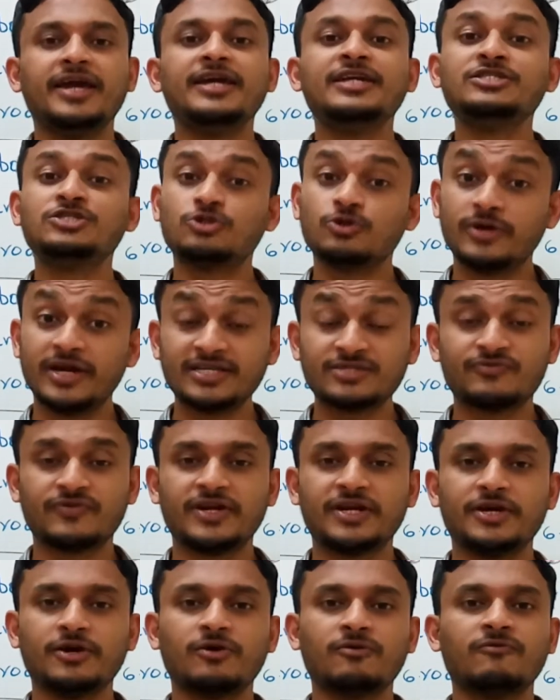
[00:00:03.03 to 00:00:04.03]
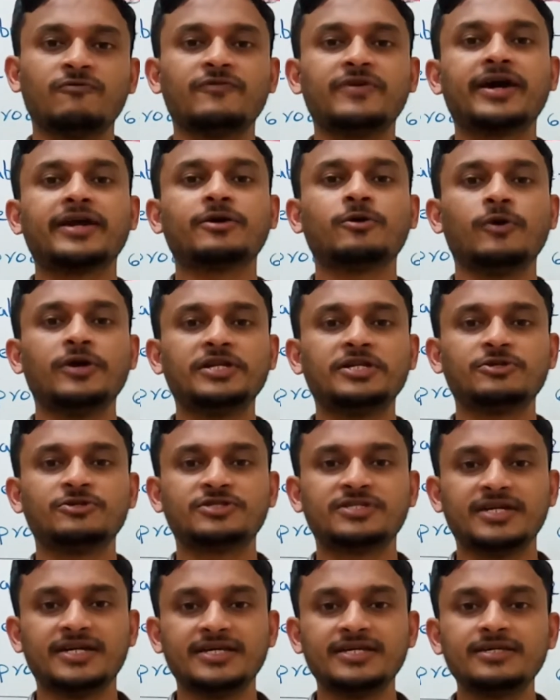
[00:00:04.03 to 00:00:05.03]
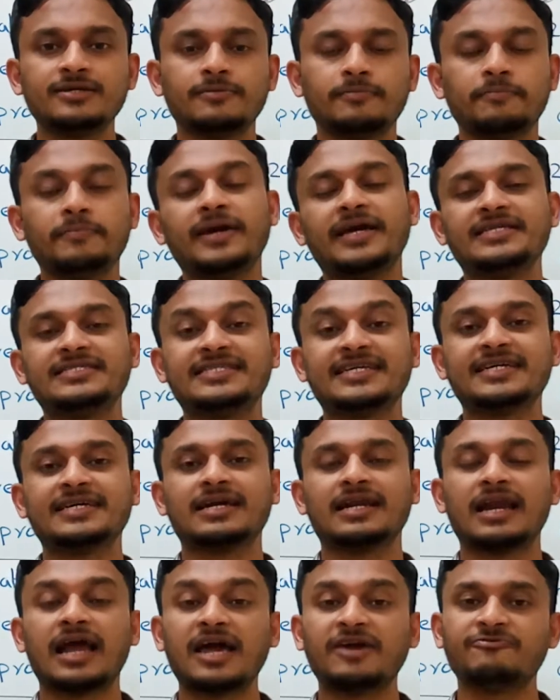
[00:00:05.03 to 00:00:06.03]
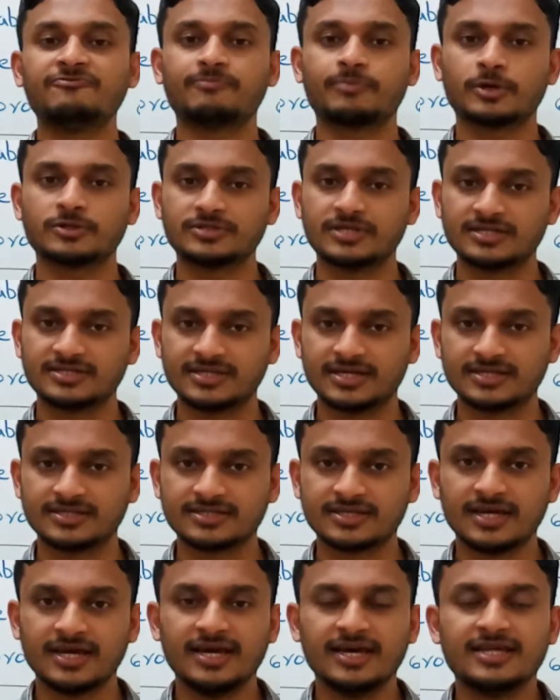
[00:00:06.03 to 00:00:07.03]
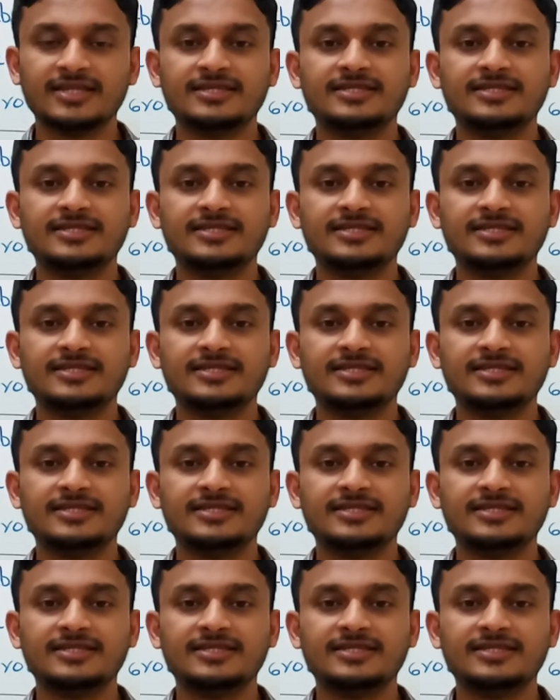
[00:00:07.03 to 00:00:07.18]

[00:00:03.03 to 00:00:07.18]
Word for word: In today's video, we are going to study basic life processes.